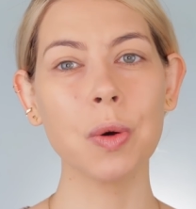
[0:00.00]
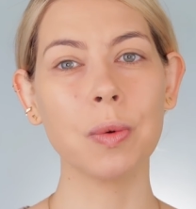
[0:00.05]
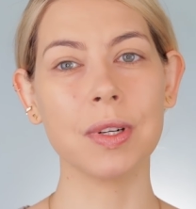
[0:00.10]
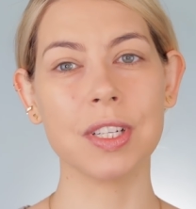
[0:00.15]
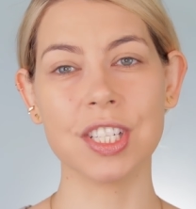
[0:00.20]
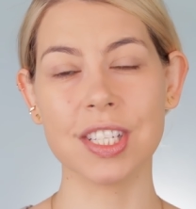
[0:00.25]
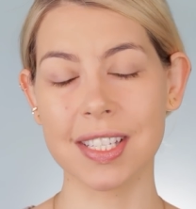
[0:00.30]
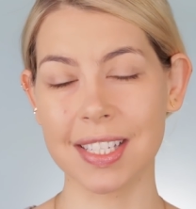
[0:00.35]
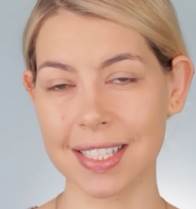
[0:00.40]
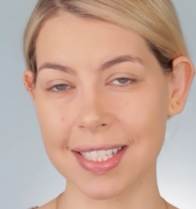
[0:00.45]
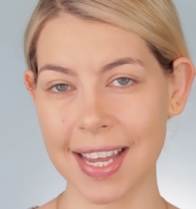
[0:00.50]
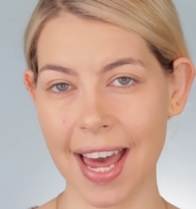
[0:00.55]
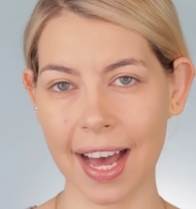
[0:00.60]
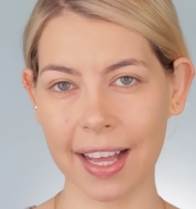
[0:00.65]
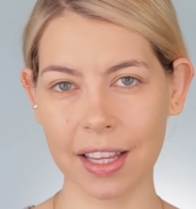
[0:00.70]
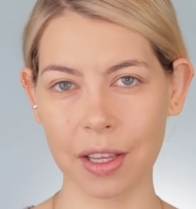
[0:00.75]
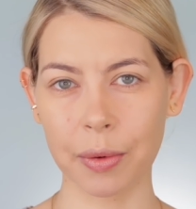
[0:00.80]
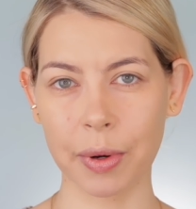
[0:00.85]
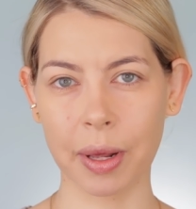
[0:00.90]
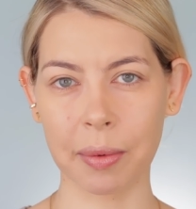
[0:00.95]
which is
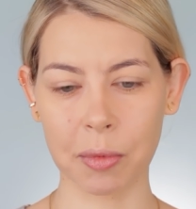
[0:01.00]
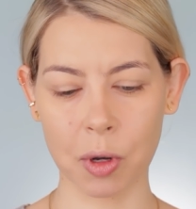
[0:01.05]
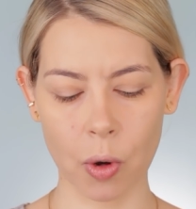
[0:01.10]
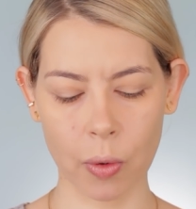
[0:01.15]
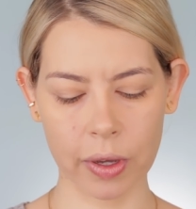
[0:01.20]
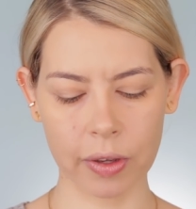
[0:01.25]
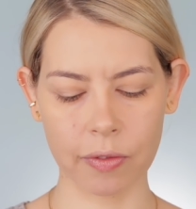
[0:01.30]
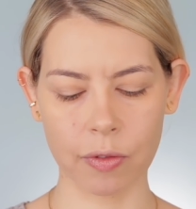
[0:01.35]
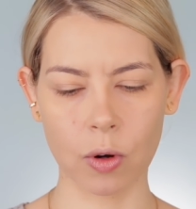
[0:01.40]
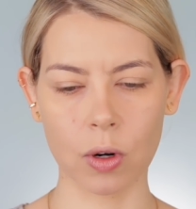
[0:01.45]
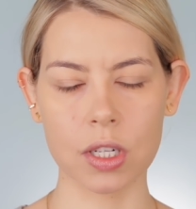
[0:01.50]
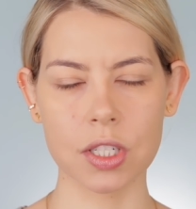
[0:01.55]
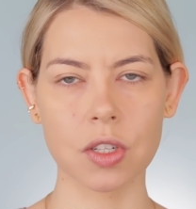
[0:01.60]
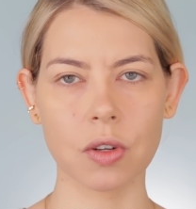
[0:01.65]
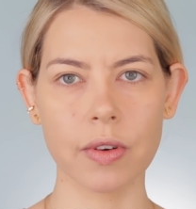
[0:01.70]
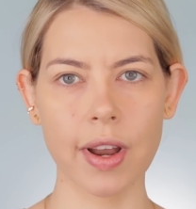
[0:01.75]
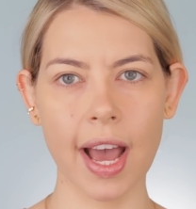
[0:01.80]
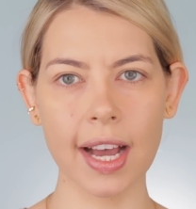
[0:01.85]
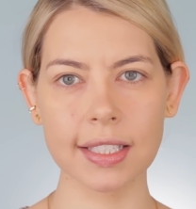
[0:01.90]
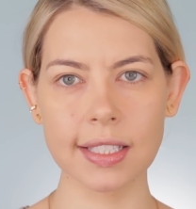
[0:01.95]
exactly what I'm going for.
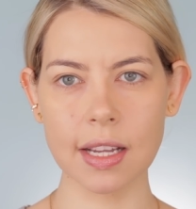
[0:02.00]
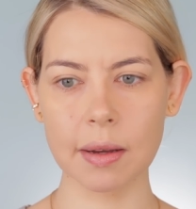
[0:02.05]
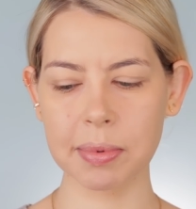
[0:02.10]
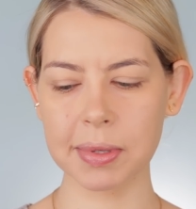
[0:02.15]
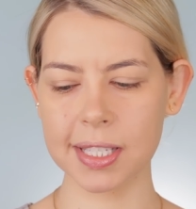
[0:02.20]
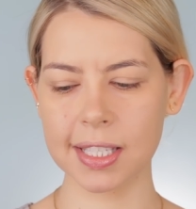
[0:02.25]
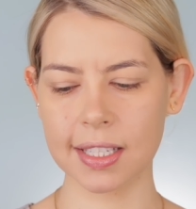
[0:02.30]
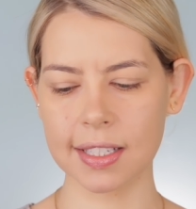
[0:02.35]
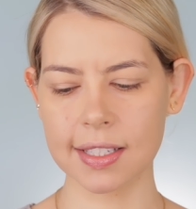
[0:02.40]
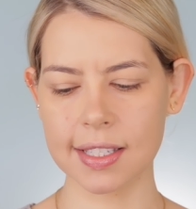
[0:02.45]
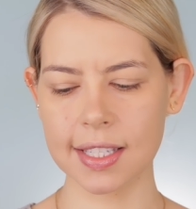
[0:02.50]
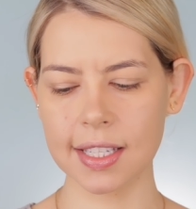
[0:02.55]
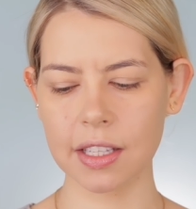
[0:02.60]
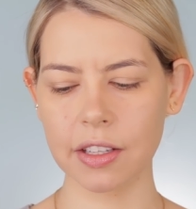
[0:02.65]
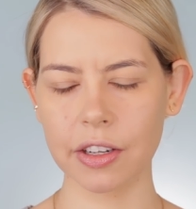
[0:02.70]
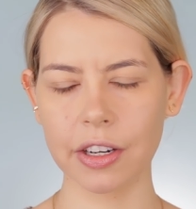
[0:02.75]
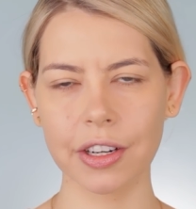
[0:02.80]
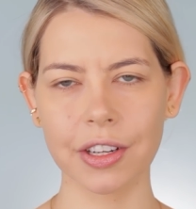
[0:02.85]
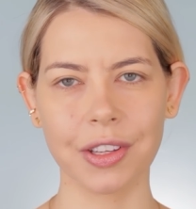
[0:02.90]
So next up is concealer.